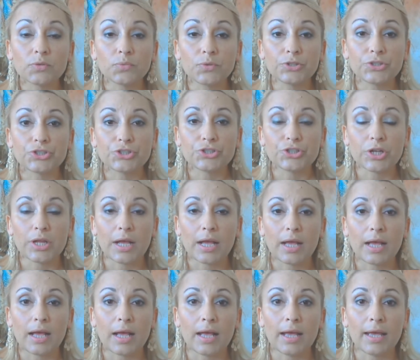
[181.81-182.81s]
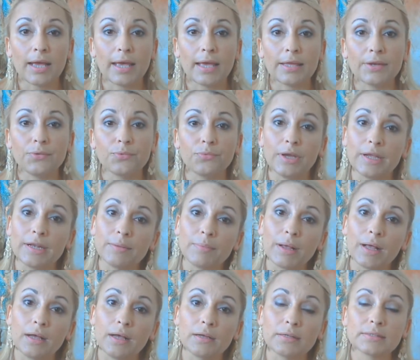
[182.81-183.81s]
which I had read
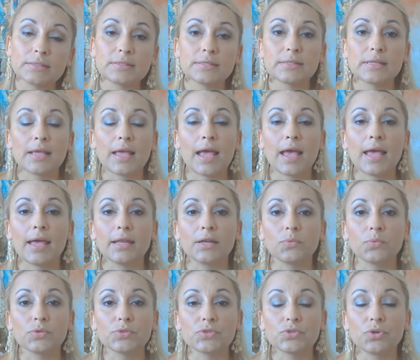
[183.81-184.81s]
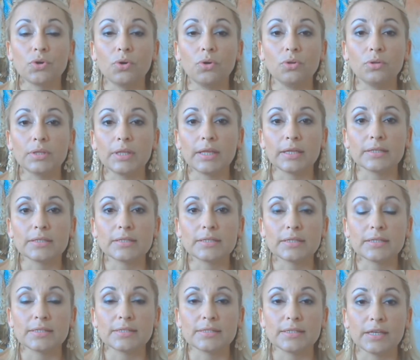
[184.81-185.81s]
about and was told that
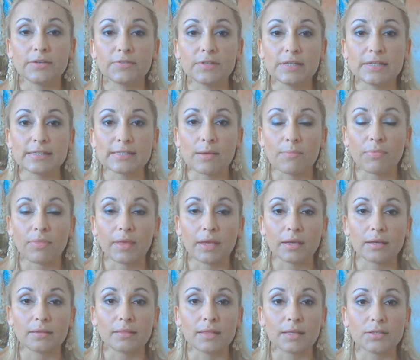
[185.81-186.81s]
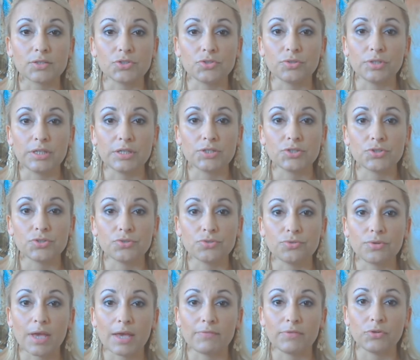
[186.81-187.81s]
is definitely something that you need to
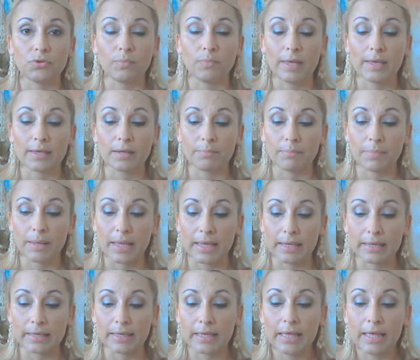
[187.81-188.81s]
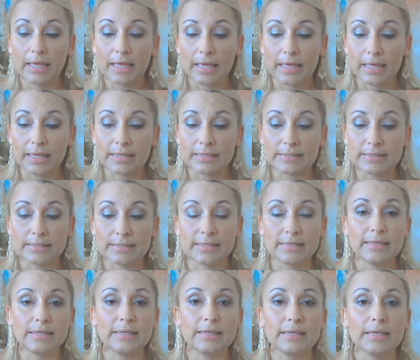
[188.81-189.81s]
have in your makeup bag is
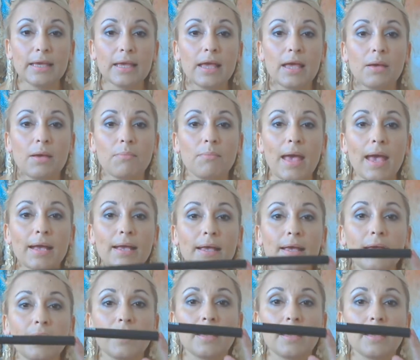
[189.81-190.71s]
the MAC,